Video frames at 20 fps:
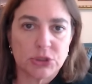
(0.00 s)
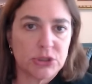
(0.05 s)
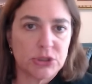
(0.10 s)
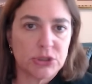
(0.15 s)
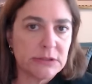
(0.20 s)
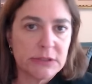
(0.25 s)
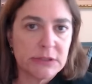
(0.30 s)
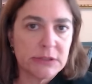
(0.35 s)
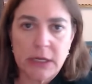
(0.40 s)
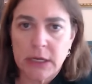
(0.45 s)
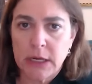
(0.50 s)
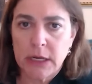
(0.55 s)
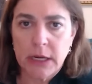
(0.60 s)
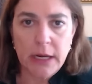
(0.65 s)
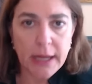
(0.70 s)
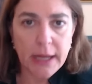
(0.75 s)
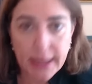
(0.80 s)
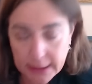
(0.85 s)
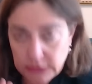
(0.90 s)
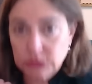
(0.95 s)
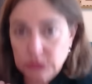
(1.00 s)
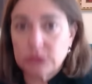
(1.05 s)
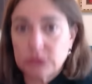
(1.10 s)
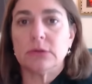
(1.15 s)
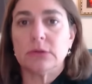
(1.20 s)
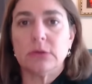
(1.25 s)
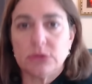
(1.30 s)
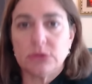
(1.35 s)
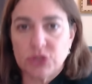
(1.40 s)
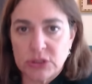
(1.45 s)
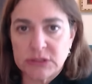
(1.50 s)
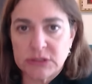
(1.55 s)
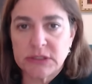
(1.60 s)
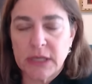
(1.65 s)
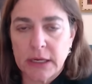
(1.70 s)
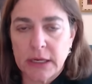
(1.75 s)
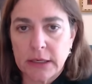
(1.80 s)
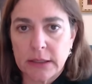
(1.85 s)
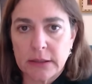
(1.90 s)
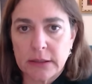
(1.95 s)
She's
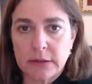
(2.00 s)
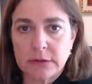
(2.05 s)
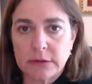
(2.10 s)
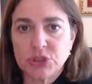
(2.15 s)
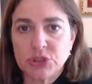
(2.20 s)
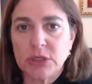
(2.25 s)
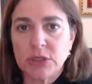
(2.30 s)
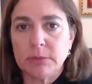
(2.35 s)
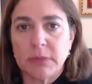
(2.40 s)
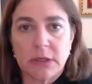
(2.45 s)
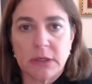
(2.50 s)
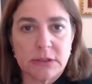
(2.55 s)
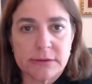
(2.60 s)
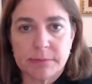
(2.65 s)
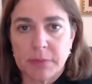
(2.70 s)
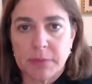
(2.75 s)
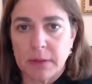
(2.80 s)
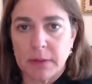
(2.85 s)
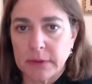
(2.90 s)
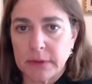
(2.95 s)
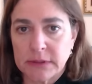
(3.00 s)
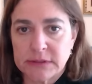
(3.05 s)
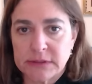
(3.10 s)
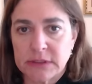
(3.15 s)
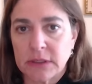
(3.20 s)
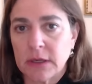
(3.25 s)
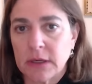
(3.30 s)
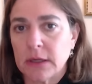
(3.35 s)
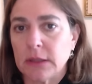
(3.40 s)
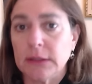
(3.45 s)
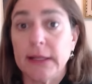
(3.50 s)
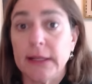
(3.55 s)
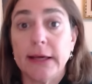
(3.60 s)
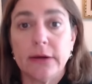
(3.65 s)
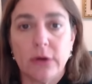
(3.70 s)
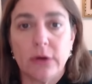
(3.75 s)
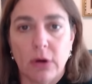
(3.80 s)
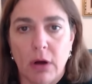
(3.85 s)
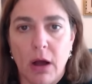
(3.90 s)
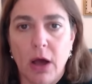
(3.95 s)
getting it in the chin because the public isn't going to
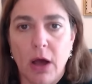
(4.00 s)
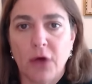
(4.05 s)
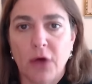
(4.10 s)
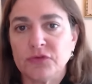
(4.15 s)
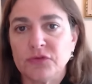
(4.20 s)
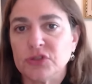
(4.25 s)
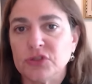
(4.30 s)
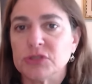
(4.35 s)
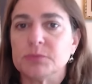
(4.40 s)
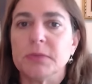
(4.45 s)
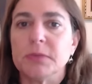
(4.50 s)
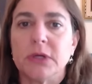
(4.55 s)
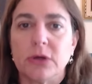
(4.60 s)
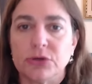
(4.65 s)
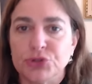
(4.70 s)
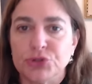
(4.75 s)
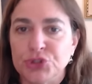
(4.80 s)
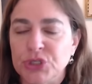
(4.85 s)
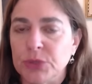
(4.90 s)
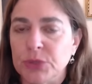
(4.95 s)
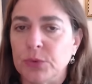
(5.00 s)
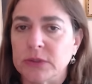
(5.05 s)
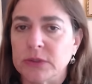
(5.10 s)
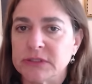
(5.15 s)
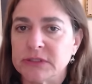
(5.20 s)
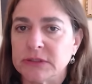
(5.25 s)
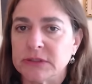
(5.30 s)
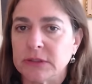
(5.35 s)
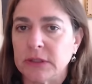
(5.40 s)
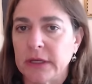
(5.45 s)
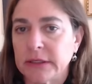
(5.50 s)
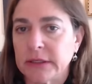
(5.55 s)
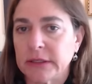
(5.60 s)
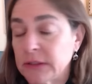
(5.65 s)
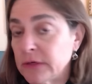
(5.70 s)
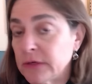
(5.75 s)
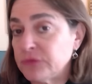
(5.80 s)
let her off just because she wasn't elected.